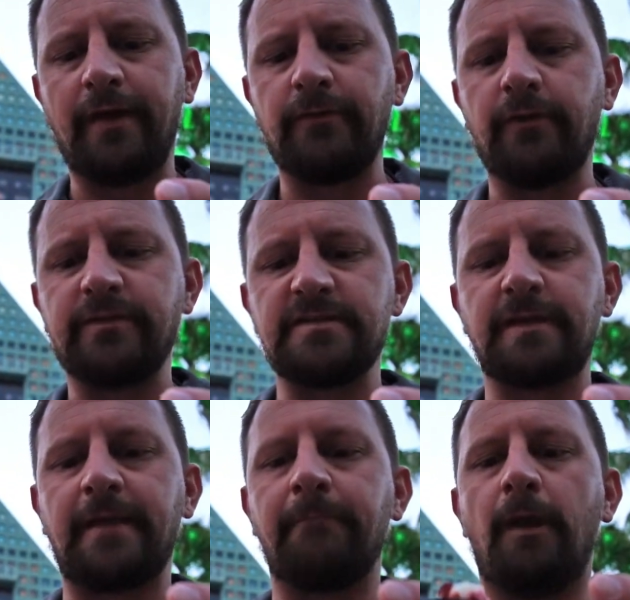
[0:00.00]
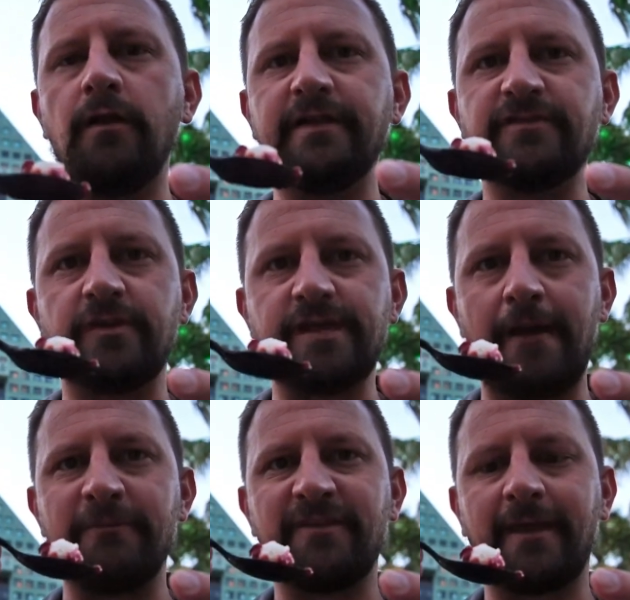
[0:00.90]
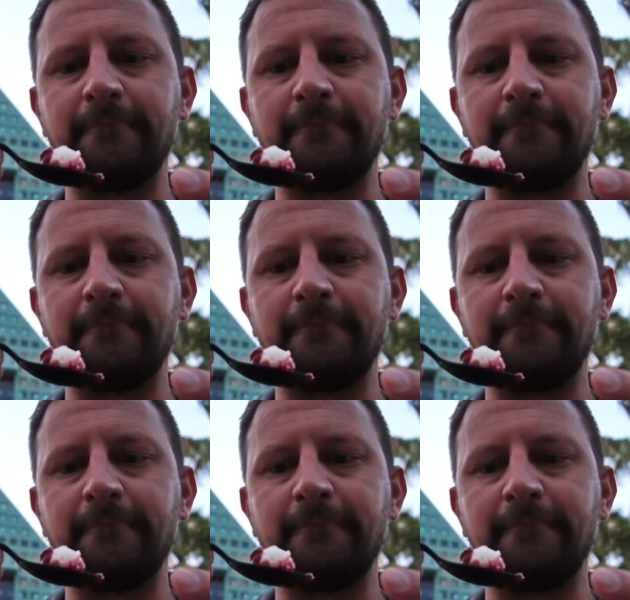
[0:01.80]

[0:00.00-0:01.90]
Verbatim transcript: I don't know what this like ball is on top. It's like.